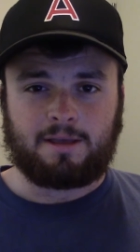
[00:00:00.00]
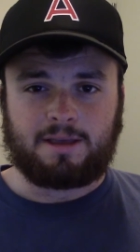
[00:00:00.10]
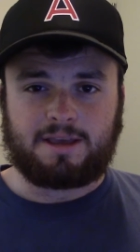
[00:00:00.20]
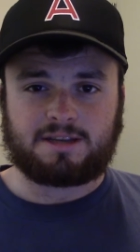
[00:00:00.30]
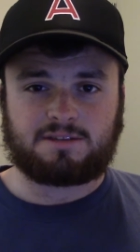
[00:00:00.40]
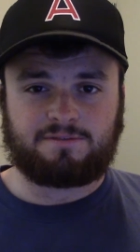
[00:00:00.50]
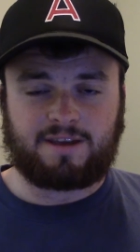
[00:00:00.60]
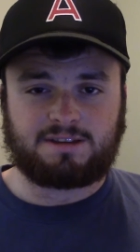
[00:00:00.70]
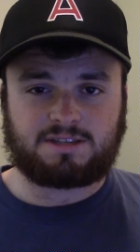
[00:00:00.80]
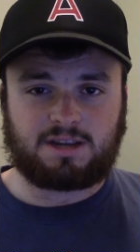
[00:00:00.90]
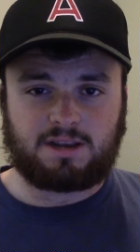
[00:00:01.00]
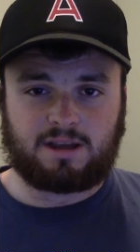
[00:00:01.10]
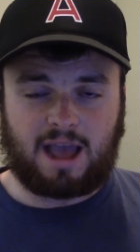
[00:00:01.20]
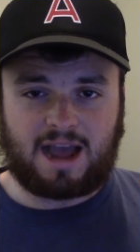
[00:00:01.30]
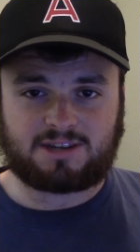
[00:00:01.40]
He is
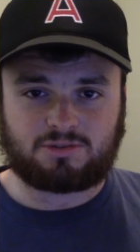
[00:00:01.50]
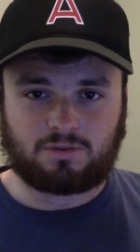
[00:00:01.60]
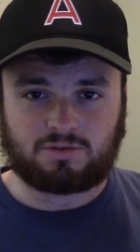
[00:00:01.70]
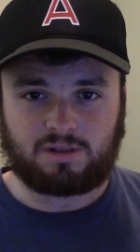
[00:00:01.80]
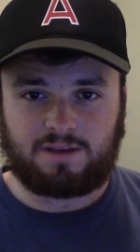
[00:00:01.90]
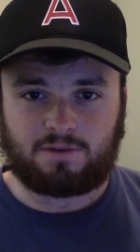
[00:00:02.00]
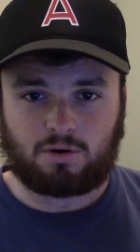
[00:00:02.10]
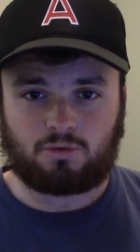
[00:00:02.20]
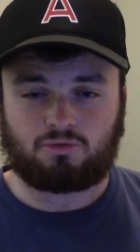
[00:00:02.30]
facing Astros reliever